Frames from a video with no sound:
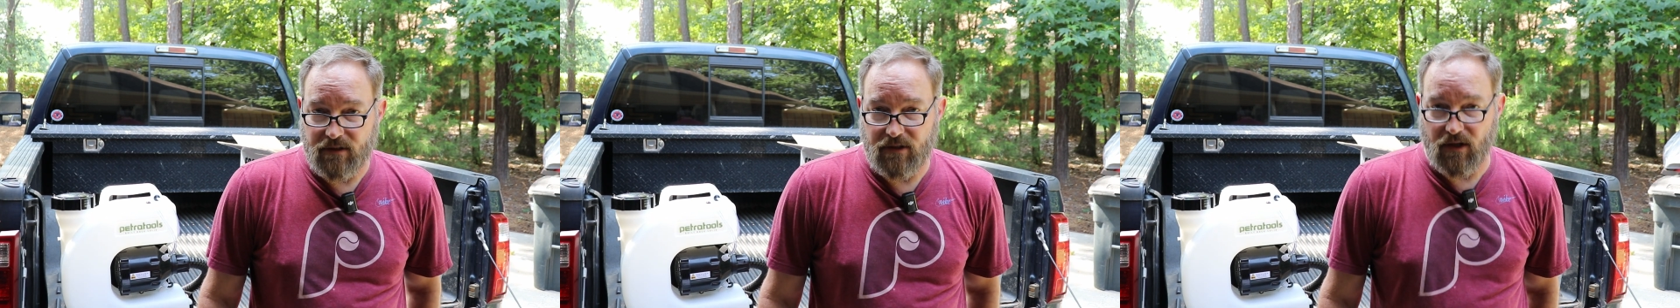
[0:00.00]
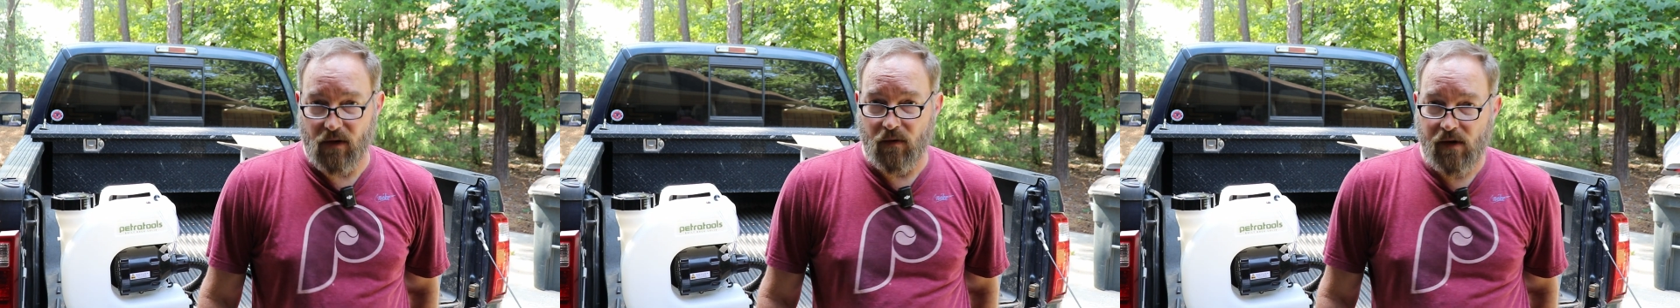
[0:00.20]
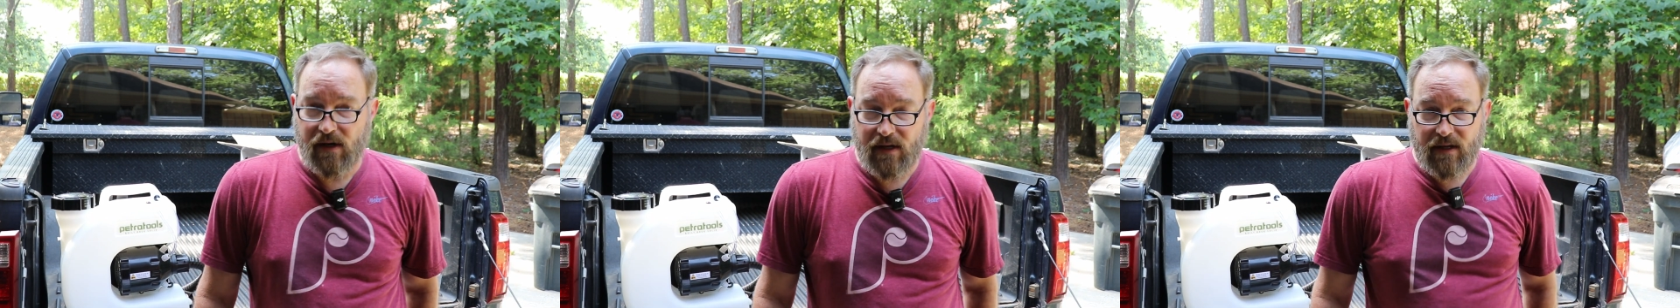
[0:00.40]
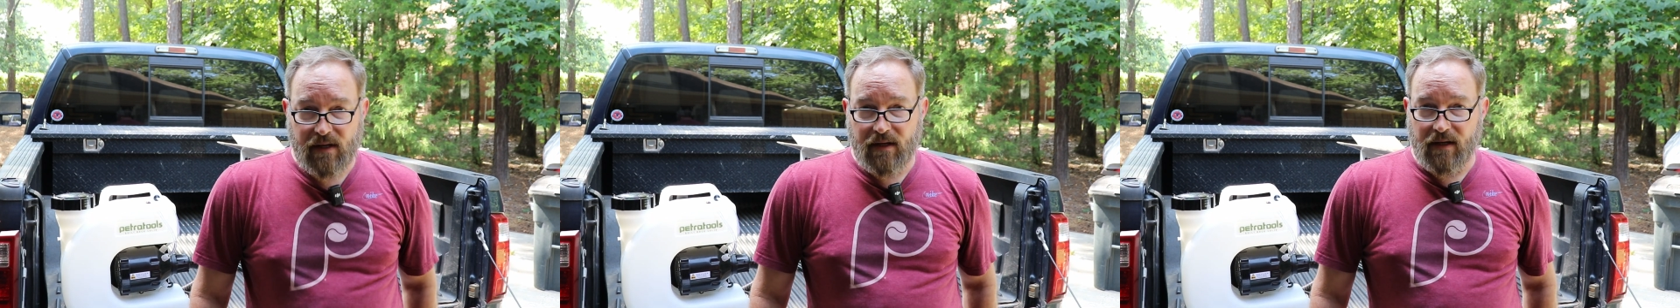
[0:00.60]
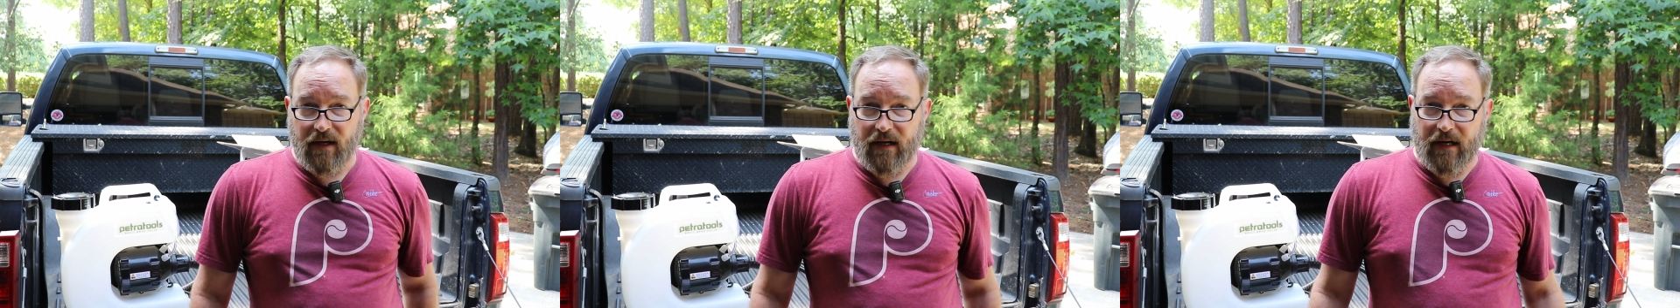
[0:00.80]
So
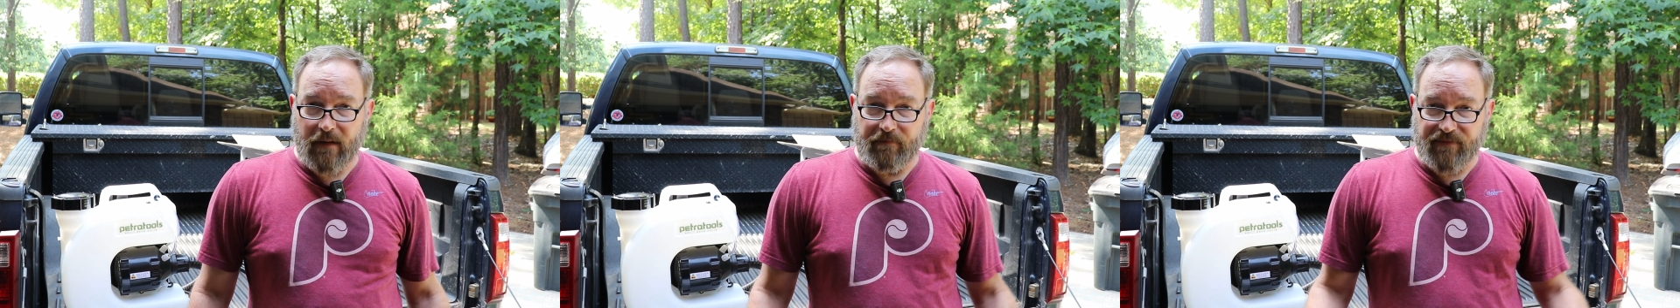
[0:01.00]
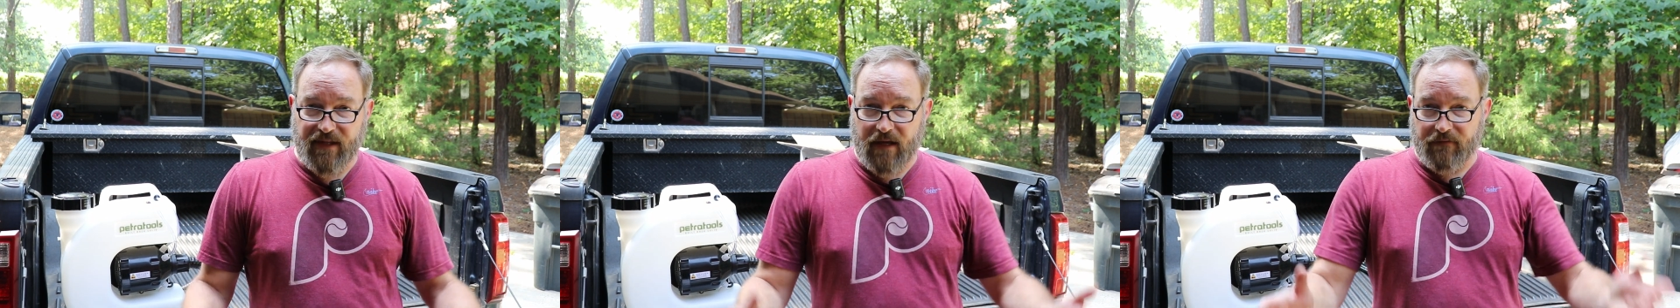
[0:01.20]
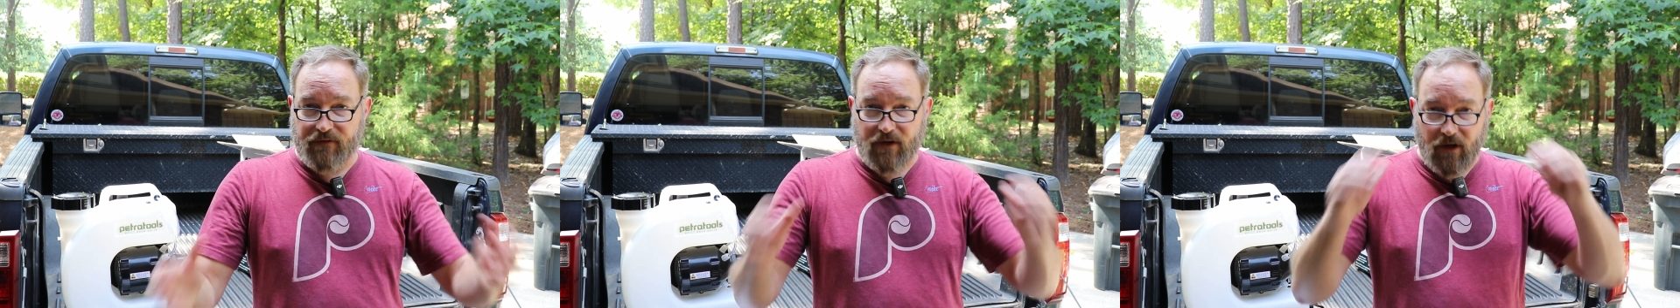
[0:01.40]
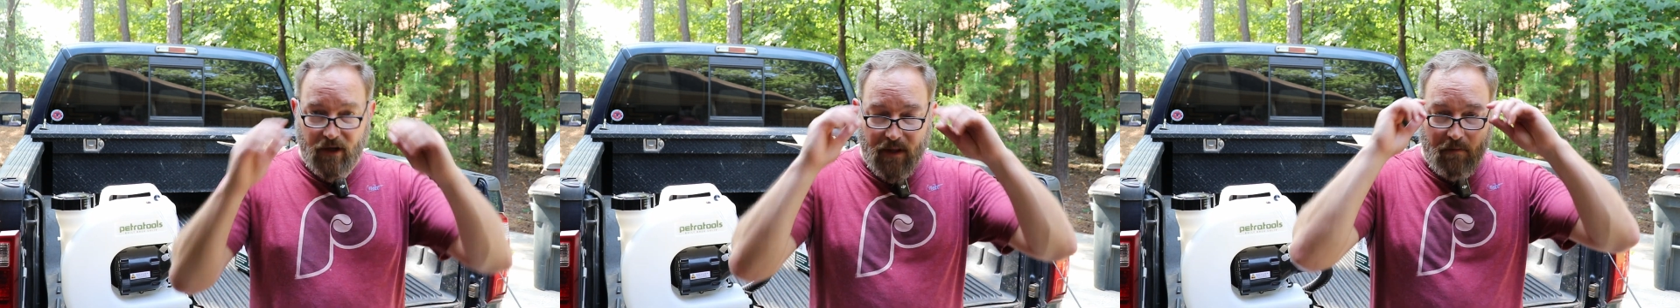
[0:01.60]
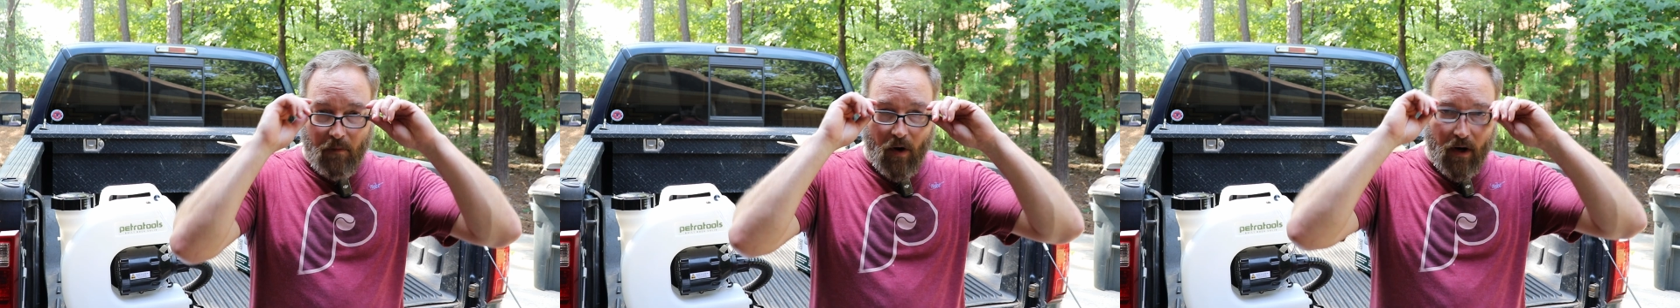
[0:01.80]
if you're
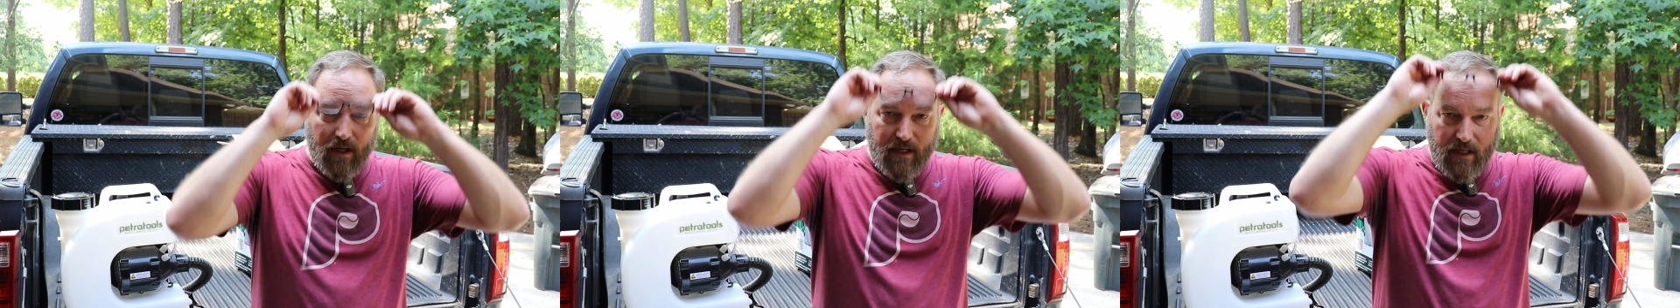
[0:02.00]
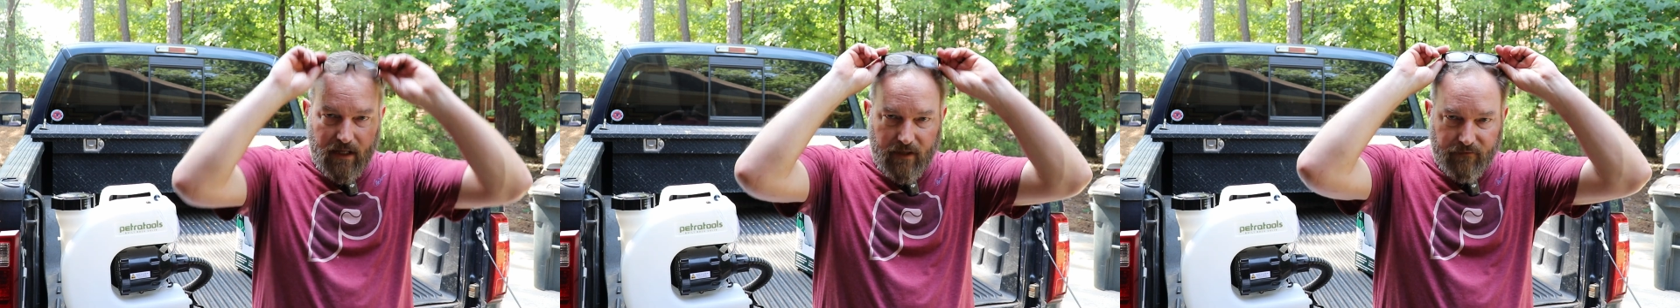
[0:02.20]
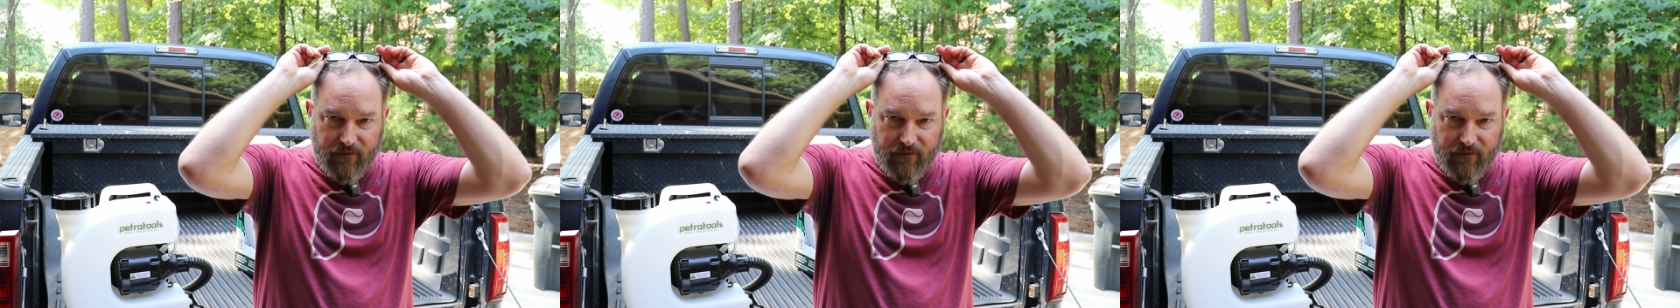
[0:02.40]
in the market,